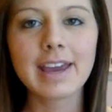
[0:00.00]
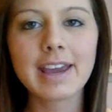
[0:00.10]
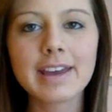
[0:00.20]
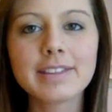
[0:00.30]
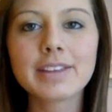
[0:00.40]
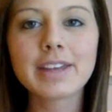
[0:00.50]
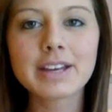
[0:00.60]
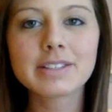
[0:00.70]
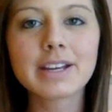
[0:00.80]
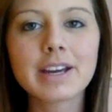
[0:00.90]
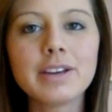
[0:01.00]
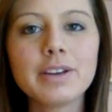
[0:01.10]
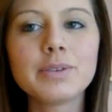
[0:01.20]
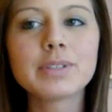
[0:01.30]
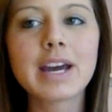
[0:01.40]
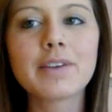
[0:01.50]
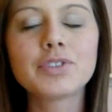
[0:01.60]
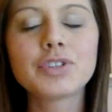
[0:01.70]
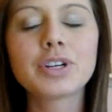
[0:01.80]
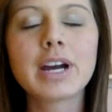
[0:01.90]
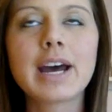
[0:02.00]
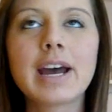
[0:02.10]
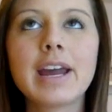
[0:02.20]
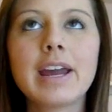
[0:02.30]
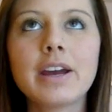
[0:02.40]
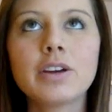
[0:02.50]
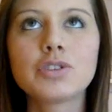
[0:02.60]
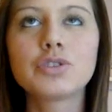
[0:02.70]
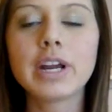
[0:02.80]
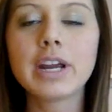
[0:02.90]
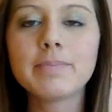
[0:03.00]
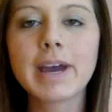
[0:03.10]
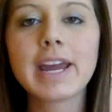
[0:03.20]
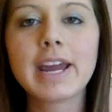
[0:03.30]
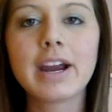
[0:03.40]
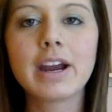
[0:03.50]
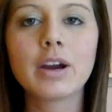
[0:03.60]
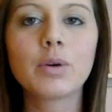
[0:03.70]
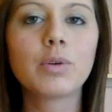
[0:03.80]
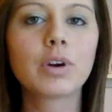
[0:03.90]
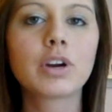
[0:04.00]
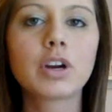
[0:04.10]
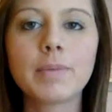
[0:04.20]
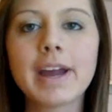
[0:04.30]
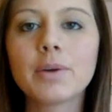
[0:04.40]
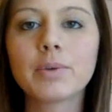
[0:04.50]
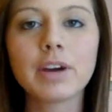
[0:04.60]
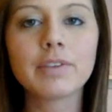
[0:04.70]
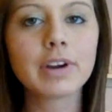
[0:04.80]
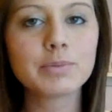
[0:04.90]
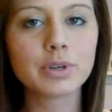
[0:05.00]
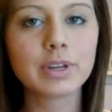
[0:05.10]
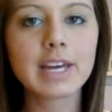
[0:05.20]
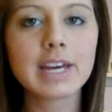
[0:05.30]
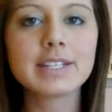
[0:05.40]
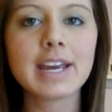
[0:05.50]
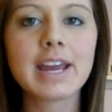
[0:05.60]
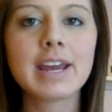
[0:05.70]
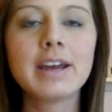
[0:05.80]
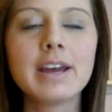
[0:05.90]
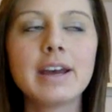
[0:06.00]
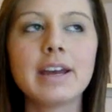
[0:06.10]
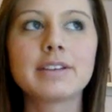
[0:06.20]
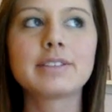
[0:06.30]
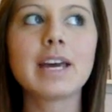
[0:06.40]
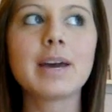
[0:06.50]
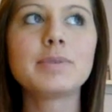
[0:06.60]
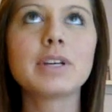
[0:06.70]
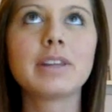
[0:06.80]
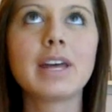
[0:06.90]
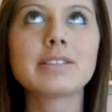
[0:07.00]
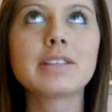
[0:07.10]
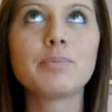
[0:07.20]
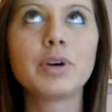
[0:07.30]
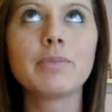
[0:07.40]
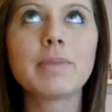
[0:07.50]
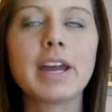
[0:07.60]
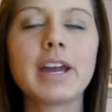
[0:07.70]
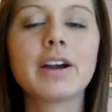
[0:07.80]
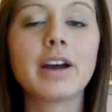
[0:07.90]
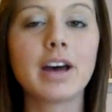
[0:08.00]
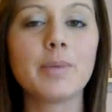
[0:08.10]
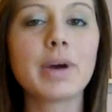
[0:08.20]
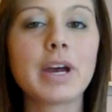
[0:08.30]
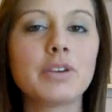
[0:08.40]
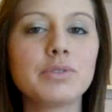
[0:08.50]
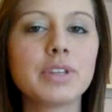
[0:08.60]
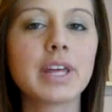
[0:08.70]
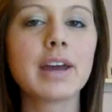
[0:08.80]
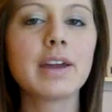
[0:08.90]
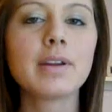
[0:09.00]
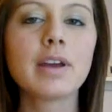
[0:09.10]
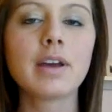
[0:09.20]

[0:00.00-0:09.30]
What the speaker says: And the last thing I use after I straighten my hair or curl my hair, whatever I'm doing that day, unless I'm putting my hair up, I don't do that.